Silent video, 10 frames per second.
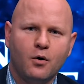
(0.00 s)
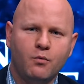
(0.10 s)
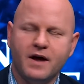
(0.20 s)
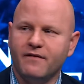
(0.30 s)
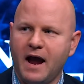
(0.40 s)

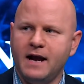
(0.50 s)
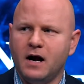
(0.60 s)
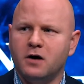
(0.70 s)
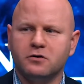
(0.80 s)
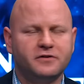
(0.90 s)
We have eight
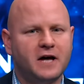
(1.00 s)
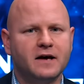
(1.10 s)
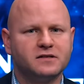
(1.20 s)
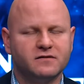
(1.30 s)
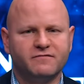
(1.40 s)
hundred
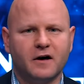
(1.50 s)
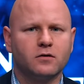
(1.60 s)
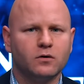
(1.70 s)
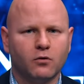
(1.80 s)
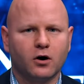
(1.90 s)
thousand
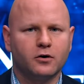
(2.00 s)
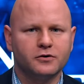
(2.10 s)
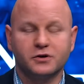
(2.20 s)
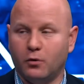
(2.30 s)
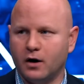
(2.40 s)
federal
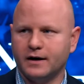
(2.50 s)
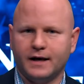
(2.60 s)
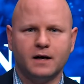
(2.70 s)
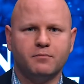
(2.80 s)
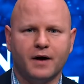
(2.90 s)
workers who aren't
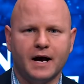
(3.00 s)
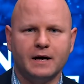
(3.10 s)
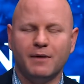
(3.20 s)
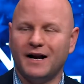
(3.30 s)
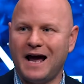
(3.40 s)
getting
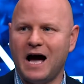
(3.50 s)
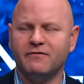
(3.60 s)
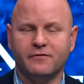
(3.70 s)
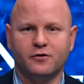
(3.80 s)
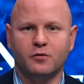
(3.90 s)
paid, about
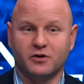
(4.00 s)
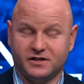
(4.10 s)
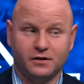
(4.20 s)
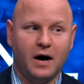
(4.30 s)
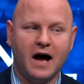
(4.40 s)
half of whom are
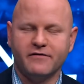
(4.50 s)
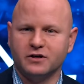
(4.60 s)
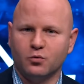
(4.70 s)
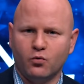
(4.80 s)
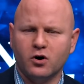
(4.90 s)
still having
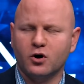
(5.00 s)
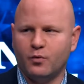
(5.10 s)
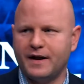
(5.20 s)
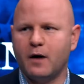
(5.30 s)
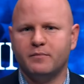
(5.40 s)
to work
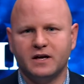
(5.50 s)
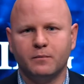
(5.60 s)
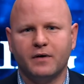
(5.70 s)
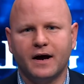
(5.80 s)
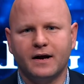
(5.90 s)
without
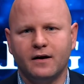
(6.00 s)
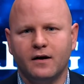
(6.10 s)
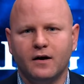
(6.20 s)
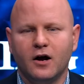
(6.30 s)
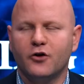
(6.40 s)
being paid.
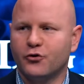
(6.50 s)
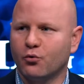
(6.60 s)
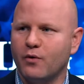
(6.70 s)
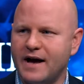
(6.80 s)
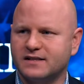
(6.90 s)
The
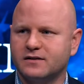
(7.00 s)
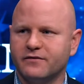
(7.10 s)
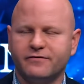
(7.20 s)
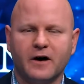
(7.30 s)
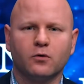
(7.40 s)
rest
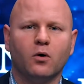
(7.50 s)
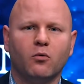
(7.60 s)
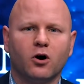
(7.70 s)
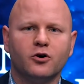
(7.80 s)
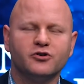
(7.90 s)
of federal
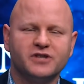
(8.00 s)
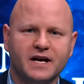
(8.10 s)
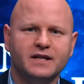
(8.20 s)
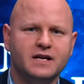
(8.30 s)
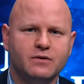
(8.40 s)
workers
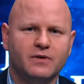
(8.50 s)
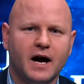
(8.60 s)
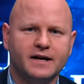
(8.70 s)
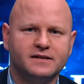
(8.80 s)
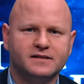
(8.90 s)
in the
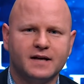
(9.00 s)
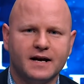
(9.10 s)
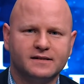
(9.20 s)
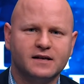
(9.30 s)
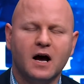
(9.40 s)
United
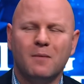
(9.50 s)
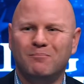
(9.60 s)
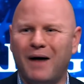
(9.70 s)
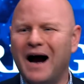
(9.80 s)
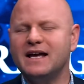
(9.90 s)
States,
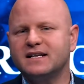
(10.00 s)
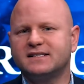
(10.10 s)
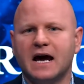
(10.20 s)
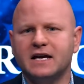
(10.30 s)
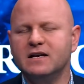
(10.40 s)
by
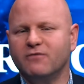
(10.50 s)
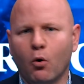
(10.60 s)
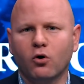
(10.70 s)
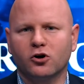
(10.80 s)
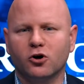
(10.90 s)
executive
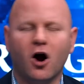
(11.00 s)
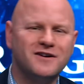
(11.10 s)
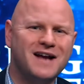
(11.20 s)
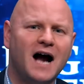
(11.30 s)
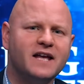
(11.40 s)
order, are
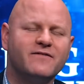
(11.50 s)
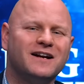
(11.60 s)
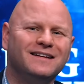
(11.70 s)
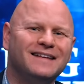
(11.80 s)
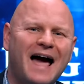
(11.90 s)
not even
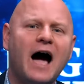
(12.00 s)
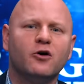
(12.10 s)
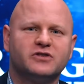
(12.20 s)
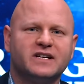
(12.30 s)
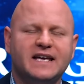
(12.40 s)

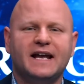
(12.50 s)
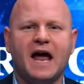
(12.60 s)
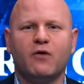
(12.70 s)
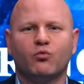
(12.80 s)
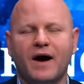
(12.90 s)
allowed to get
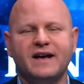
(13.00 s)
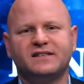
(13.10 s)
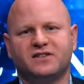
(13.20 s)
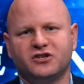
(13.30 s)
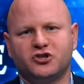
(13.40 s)
a
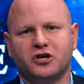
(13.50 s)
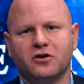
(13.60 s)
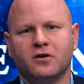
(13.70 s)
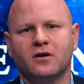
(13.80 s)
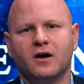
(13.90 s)
raise this
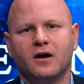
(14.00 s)
year.